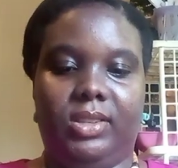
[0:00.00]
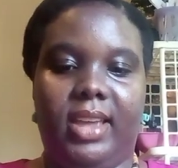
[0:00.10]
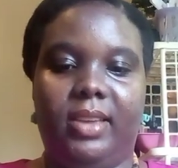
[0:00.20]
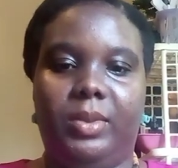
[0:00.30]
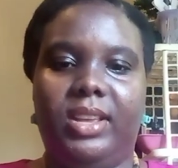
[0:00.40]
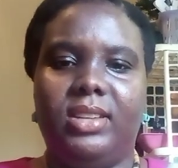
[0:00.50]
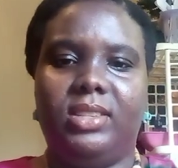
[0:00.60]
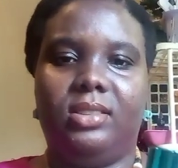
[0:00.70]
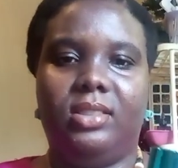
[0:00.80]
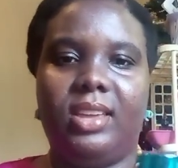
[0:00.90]
like
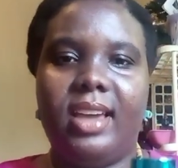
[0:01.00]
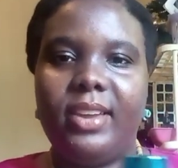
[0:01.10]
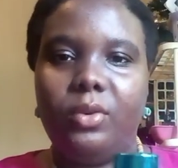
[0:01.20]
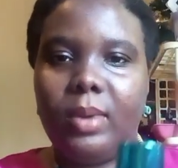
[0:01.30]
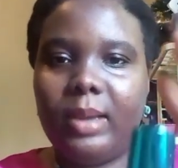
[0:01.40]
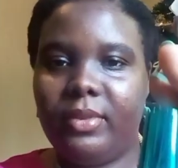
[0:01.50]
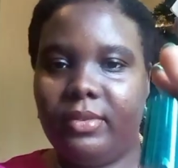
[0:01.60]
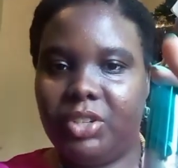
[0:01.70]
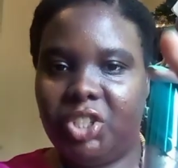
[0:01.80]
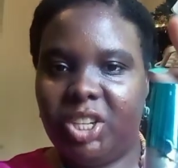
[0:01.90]
because they kind of remind me
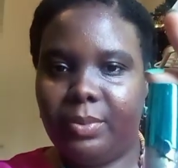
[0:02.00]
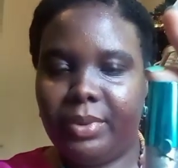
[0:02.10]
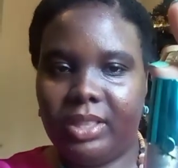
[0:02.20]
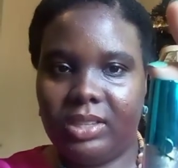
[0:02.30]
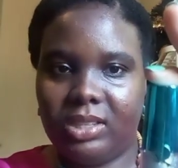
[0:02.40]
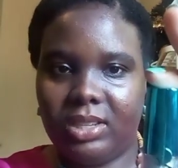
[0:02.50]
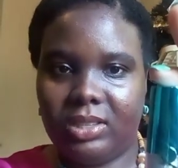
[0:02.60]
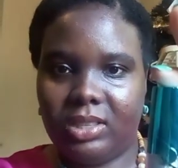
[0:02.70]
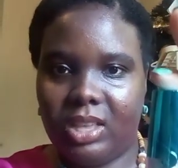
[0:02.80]
of a ship in the sense